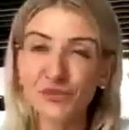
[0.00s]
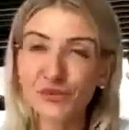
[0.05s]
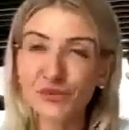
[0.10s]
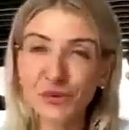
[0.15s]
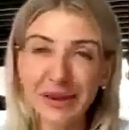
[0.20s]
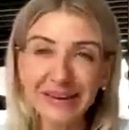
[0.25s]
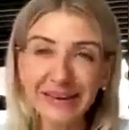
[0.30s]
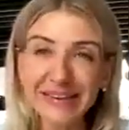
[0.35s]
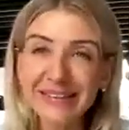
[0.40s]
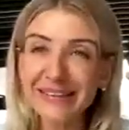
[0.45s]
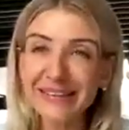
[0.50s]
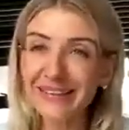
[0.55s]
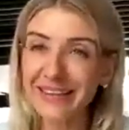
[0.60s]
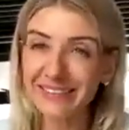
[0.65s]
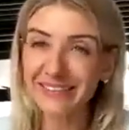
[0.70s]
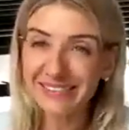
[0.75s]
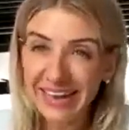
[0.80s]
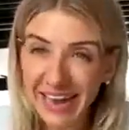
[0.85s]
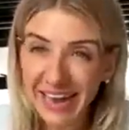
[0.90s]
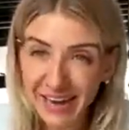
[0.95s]
do anything
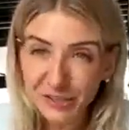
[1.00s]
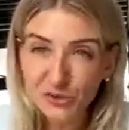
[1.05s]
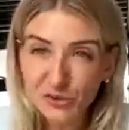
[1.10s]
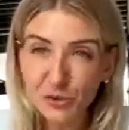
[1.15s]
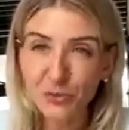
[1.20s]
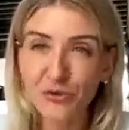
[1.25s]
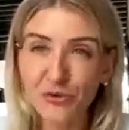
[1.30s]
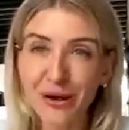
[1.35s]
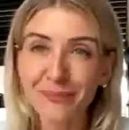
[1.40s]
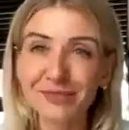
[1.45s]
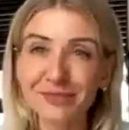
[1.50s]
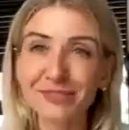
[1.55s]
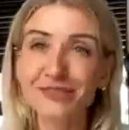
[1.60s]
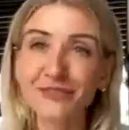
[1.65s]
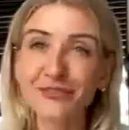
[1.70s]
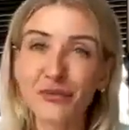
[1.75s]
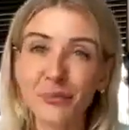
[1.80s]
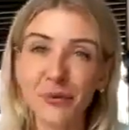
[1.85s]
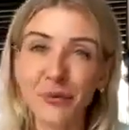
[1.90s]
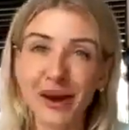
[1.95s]
that's out your parameters
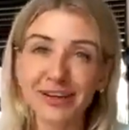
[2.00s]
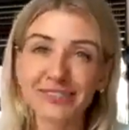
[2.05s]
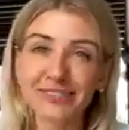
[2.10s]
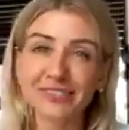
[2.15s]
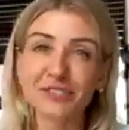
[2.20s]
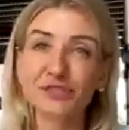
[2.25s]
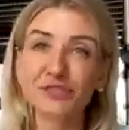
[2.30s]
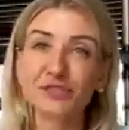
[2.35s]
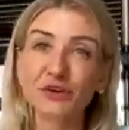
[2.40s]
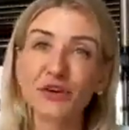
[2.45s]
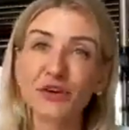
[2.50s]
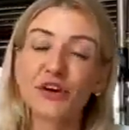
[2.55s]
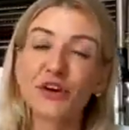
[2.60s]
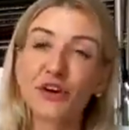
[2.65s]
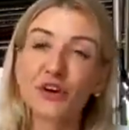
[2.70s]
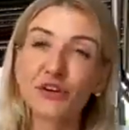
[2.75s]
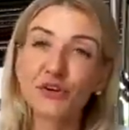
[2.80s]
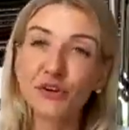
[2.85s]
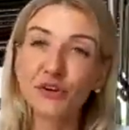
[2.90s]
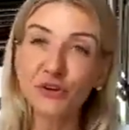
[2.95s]
of your practice. So
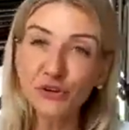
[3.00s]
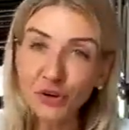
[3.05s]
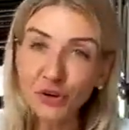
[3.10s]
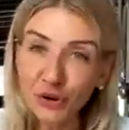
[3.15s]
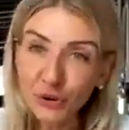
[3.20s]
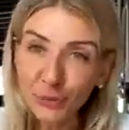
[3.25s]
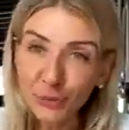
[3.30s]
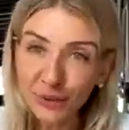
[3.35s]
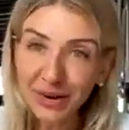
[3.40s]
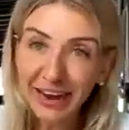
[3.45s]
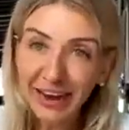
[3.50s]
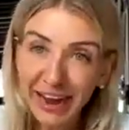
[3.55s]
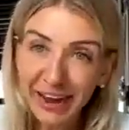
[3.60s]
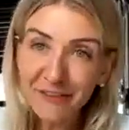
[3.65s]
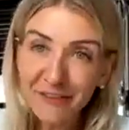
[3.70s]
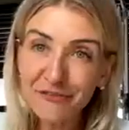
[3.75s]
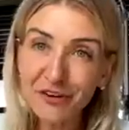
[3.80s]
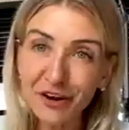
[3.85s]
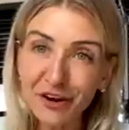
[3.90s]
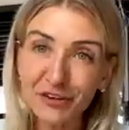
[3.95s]
you know
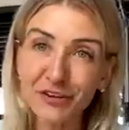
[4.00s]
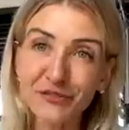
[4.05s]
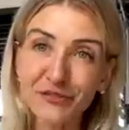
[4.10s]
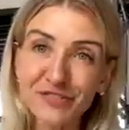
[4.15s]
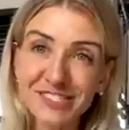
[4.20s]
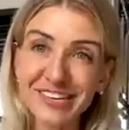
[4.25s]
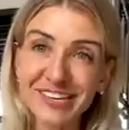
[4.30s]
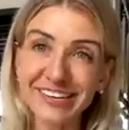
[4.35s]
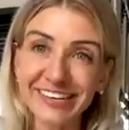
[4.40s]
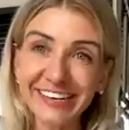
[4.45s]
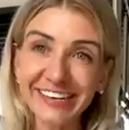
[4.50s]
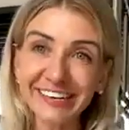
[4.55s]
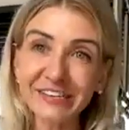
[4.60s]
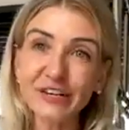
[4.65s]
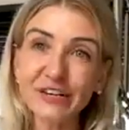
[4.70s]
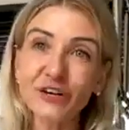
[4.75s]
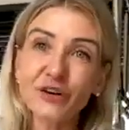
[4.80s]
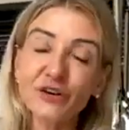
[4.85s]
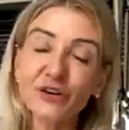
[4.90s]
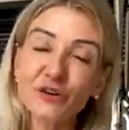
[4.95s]
how far you've studied,
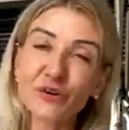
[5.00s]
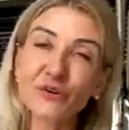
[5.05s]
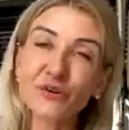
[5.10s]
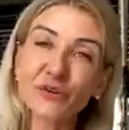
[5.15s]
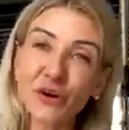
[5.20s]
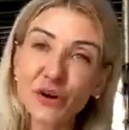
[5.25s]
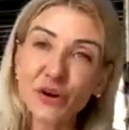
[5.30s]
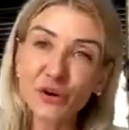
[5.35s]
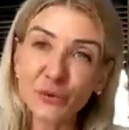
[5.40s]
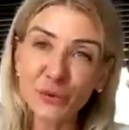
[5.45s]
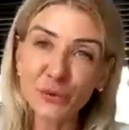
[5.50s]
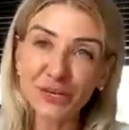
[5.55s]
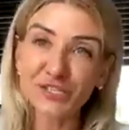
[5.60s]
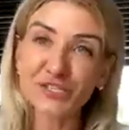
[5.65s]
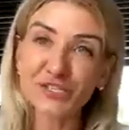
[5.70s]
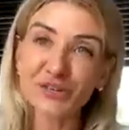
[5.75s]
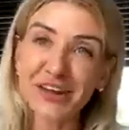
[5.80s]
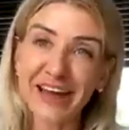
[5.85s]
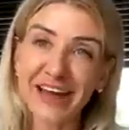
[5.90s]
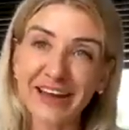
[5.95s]
you know
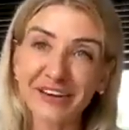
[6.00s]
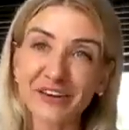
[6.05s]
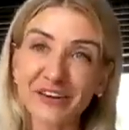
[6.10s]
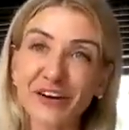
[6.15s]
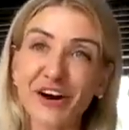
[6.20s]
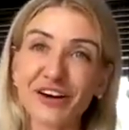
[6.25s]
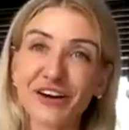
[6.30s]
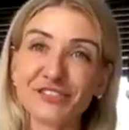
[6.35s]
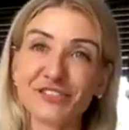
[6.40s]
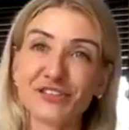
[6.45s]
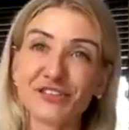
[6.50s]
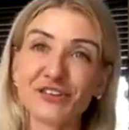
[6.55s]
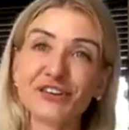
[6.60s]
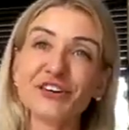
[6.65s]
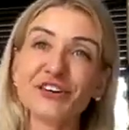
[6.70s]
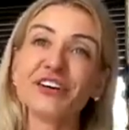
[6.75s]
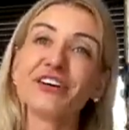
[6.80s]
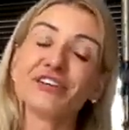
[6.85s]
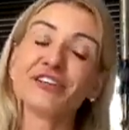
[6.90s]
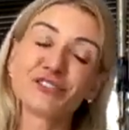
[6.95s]
what you can and can't
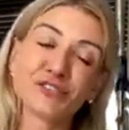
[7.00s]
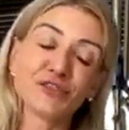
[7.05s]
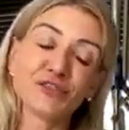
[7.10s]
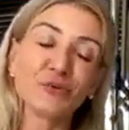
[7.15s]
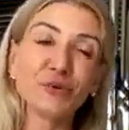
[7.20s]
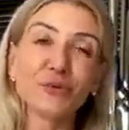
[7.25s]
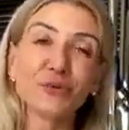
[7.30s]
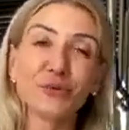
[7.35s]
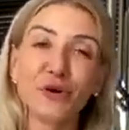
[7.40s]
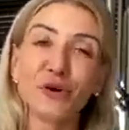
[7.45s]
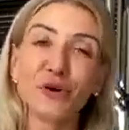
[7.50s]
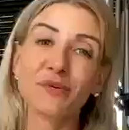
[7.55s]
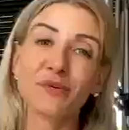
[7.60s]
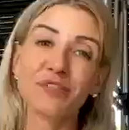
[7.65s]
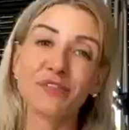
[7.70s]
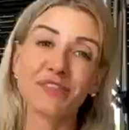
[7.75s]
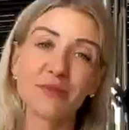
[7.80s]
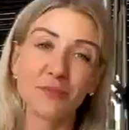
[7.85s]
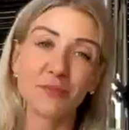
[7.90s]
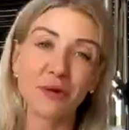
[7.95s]
do, so you would work
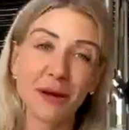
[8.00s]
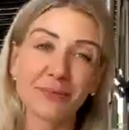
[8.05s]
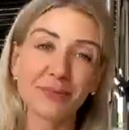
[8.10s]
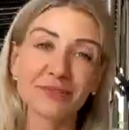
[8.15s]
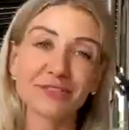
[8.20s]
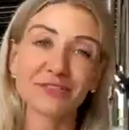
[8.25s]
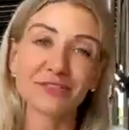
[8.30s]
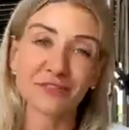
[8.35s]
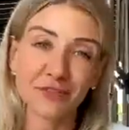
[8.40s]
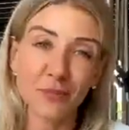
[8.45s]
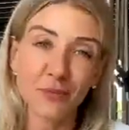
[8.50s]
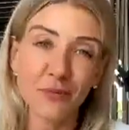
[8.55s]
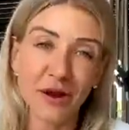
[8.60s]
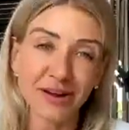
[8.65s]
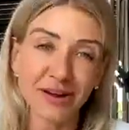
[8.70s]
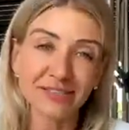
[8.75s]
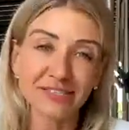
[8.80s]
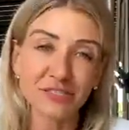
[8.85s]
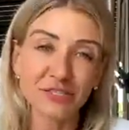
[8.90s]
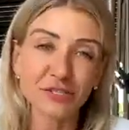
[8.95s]
within the parameters of the
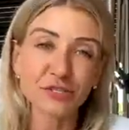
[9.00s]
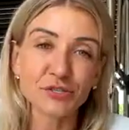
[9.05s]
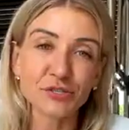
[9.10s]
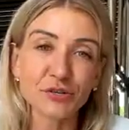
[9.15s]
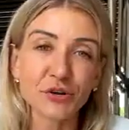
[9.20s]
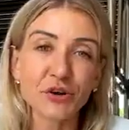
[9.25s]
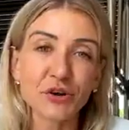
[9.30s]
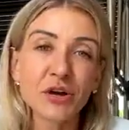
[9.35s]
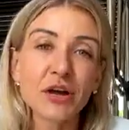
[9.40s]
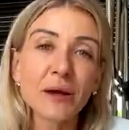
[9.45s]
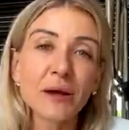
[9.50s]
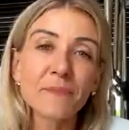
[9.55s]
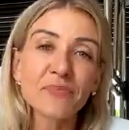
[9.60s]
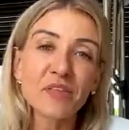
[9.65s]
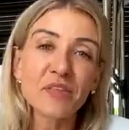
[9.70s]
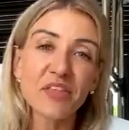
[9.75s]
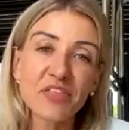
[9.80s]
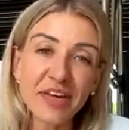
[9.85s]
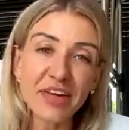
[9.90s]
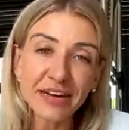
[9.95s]
practice. So
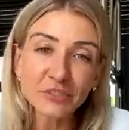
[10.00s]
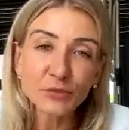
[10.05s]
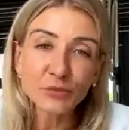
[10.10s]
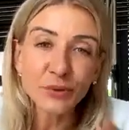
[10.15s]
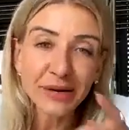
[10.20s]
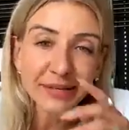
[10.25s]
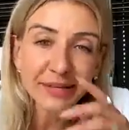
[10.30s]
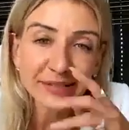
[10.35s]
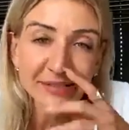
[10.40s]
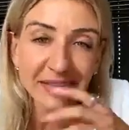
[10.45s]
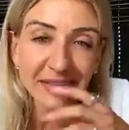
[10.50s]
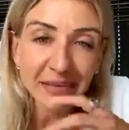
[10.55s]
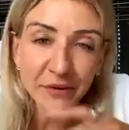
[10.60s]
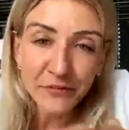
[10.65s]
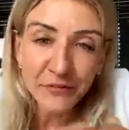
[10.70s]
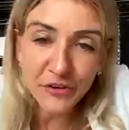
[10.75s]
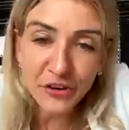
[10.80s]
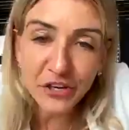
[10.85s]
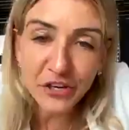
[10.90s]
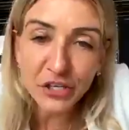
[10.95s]
that one,
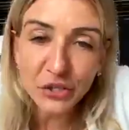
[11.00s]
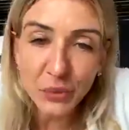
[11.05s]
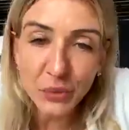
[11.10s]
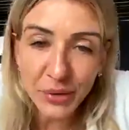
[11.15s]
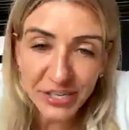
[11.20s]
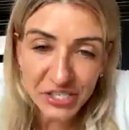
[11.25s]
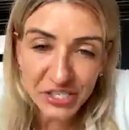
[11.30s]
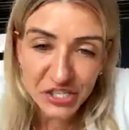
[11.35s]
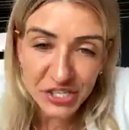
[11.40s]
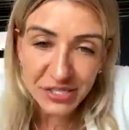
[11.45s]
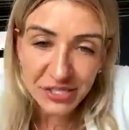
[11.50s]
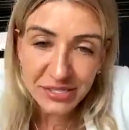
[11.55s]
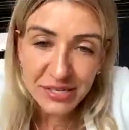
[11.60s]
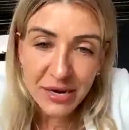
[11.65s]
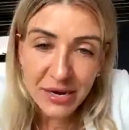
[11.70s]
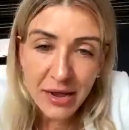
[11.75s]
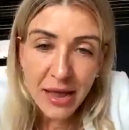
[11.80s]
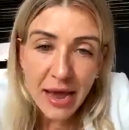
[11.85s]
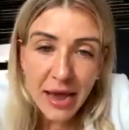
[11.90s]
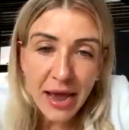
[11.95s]
a very good question,
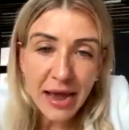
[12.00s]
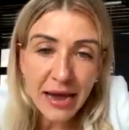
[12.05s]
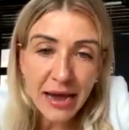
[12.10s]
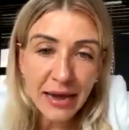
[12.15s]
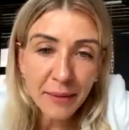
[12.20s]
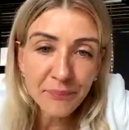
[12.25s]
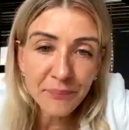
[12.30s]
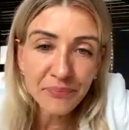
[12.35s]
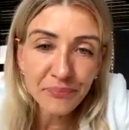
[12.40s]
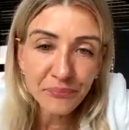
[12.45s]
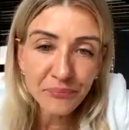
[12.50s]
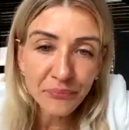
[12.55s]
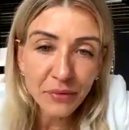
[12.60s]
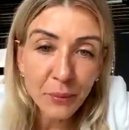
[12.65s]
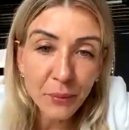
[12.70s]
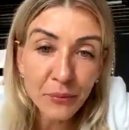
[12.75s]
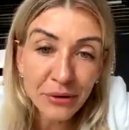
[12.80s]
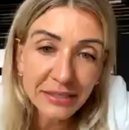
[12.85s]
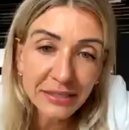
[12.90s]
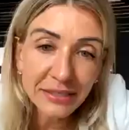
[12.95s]

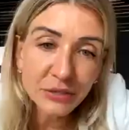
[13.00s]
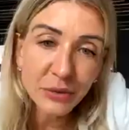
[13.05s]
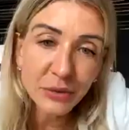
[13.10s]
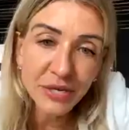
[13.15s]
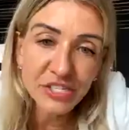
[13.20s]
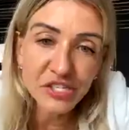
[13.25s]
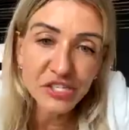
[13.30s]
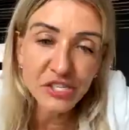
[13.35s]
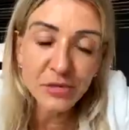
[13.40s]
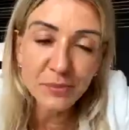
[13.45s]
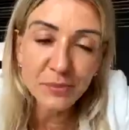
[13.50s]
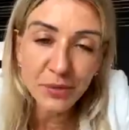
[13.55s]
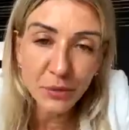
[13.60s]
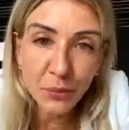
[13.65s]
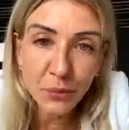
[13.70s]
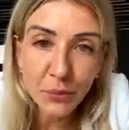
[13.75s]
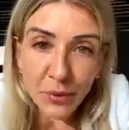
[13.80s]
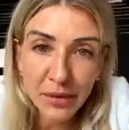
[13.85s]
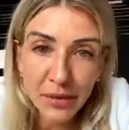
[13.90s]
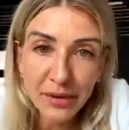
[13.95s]
brilliant question,
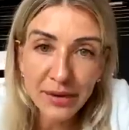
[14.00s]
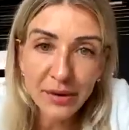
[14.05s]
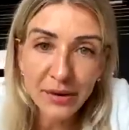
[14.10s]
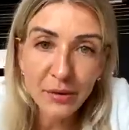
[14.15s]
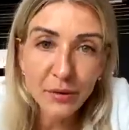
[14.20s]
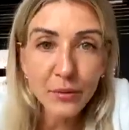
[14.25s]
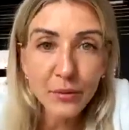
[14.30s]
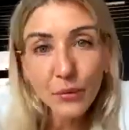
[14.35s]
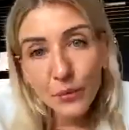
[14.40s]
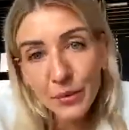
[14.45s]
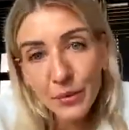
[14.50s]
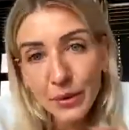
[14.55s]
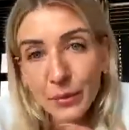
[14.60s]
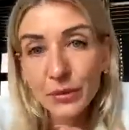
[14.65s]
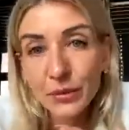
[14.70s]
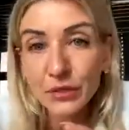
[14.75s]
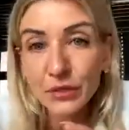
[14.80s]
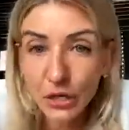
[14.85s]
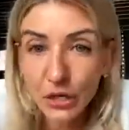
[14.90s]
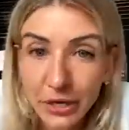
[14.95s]
but we
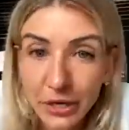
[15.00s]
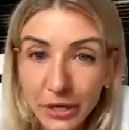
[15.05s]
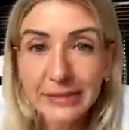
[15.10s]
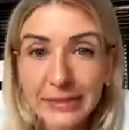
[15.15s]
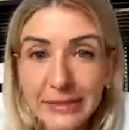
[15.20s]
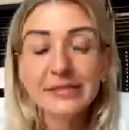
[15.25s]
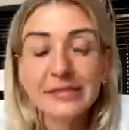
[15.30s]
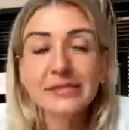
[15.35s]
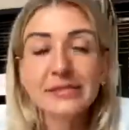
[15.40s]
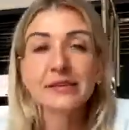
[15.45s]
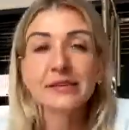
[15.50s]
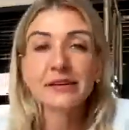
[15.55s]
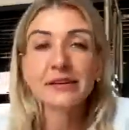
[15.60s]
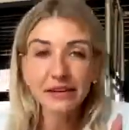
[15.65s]
would look at it